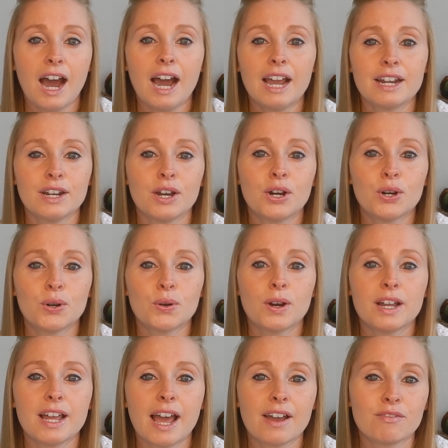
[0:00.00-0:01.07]
I
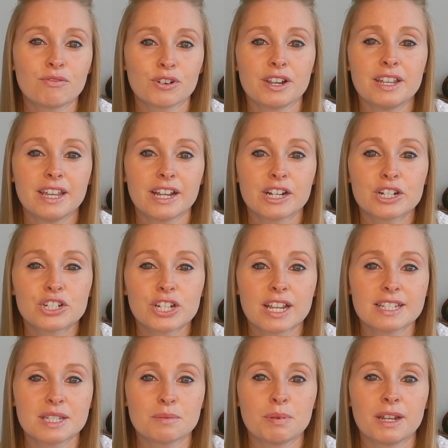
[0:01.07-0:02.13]
know every year
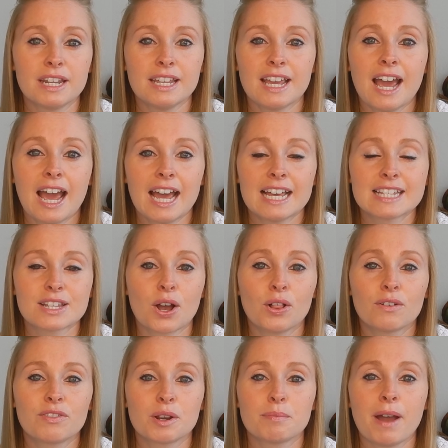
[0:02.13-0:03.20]
JCPenney has
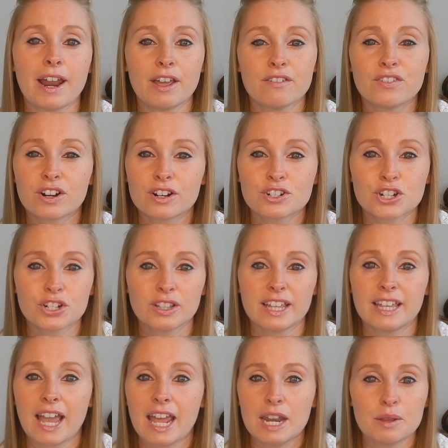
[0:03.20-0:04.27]
all of their patio furniture
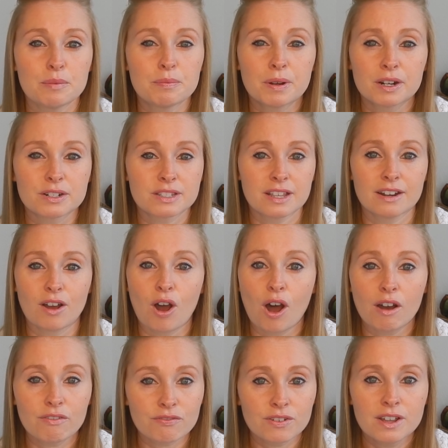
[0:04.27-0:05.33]
like 80%
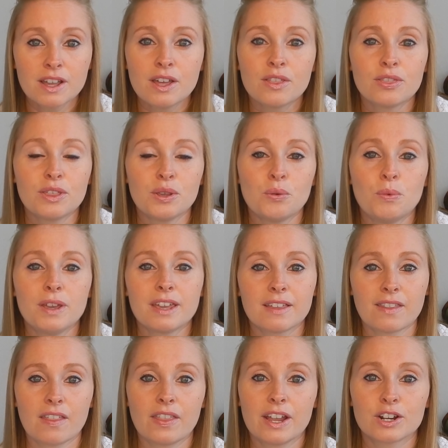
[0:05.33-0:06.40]
off the
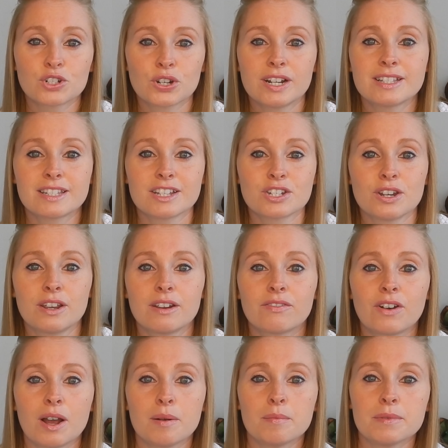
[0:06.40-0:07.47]
weekend that they are transitioning
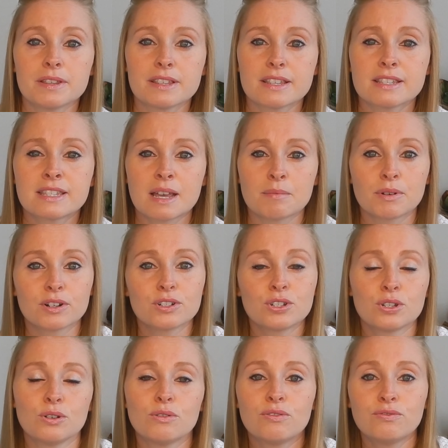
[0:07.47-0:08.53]
from summer
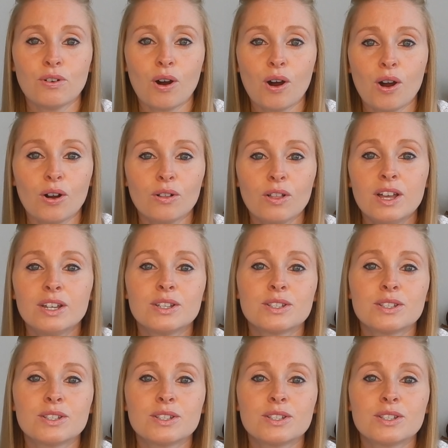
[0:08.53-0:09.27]
to fall.